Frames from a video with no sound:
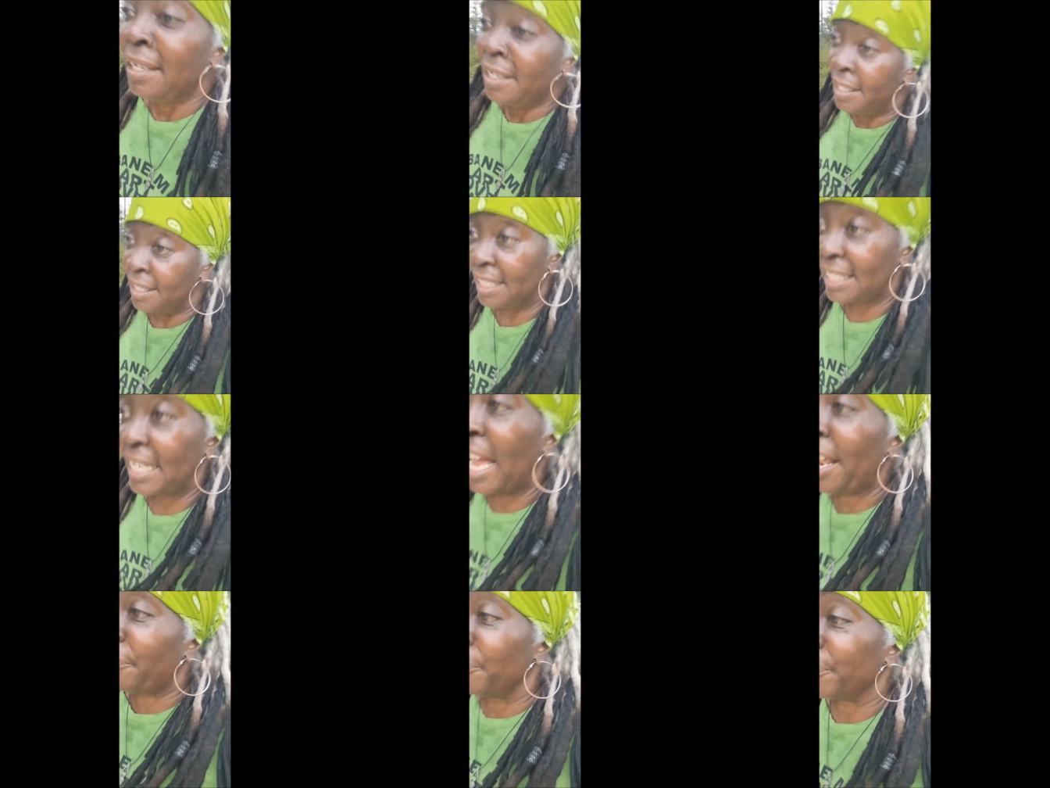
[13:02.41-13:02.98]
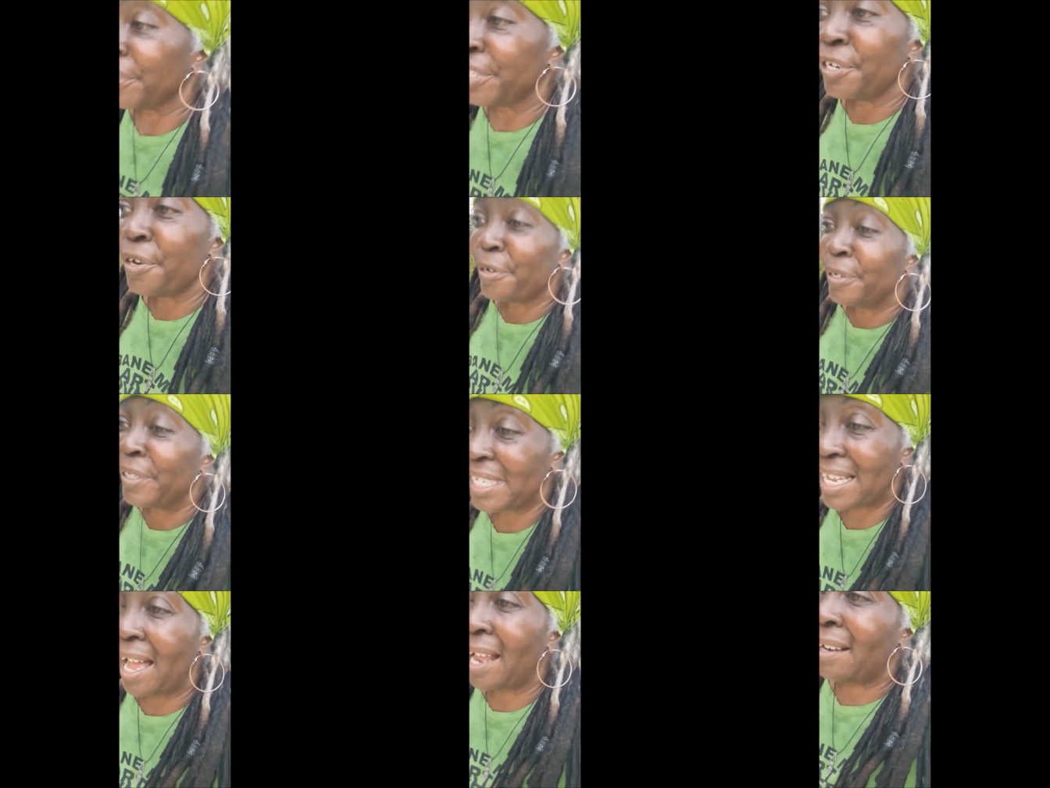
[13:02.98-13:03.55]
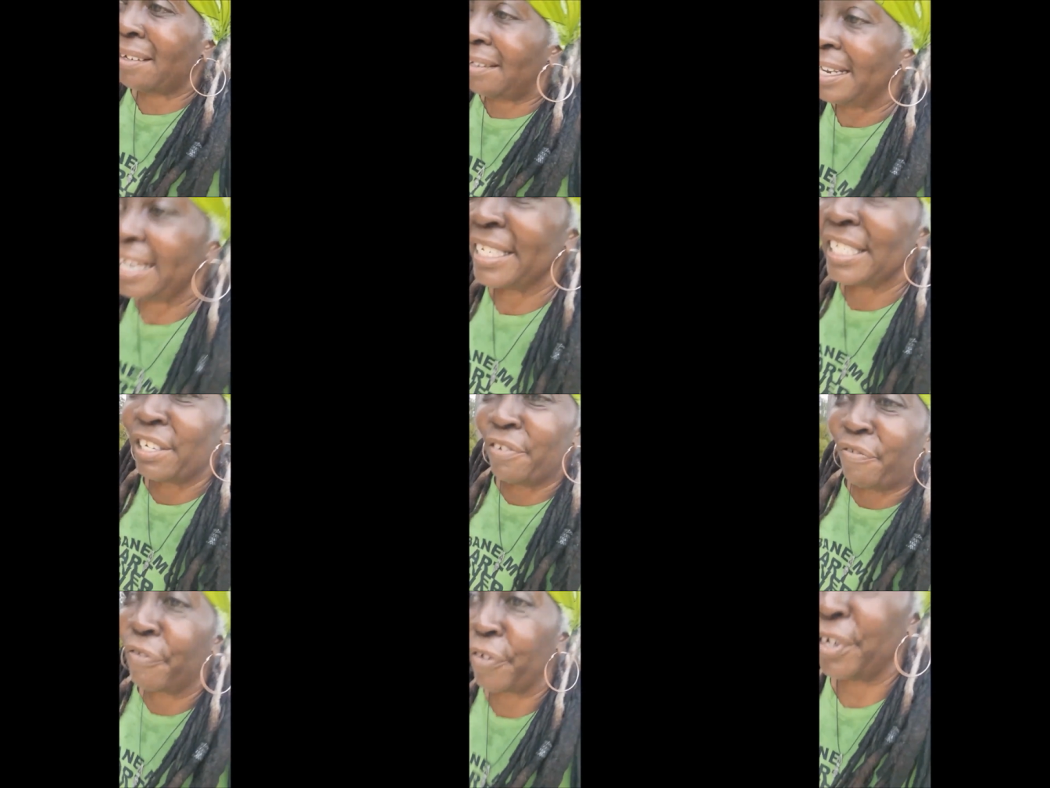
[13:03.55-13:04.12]
Saturn returns got a
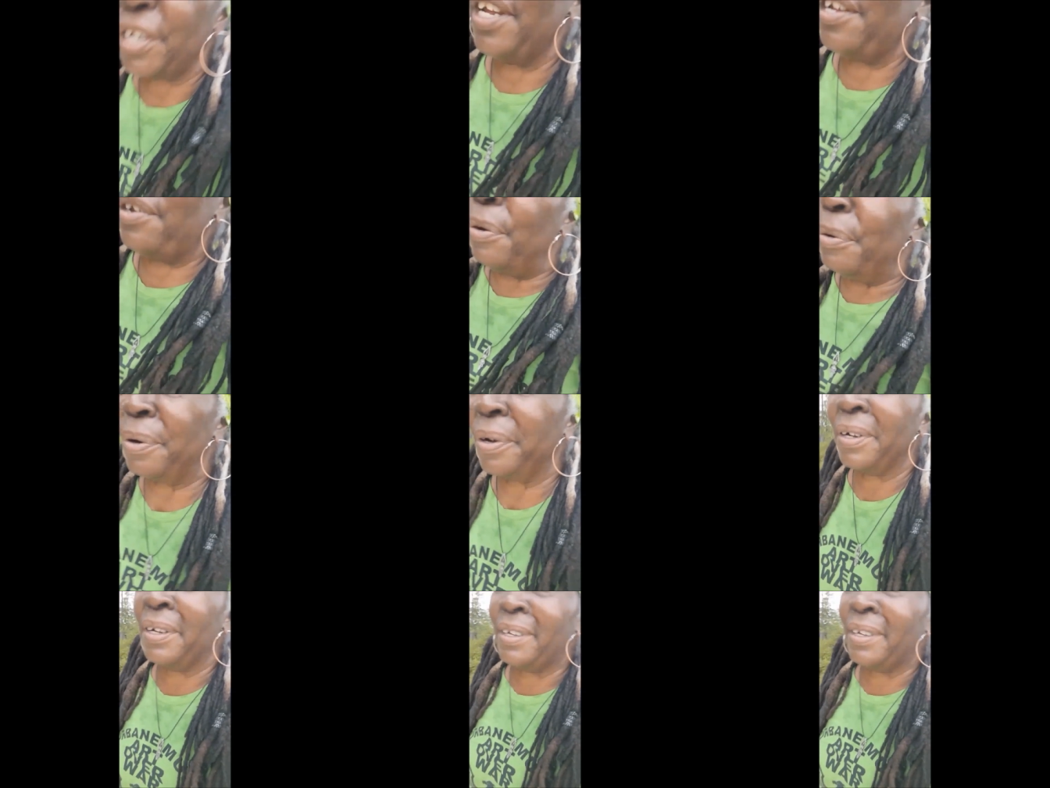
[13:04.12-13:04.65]
lesson for you.